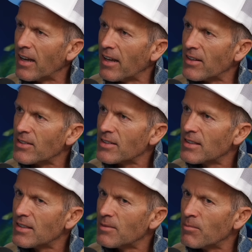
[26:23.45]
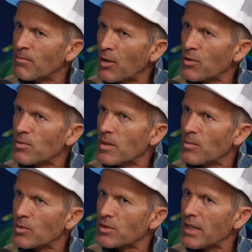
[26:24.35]
And most
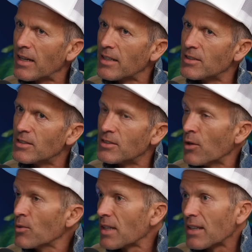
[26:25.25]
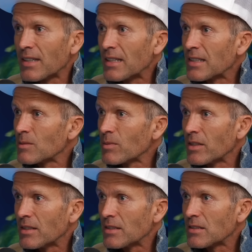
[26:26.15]
people sadly don't get that
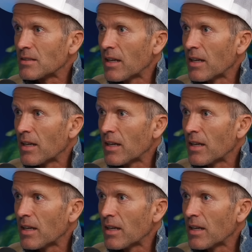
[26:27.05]
experience.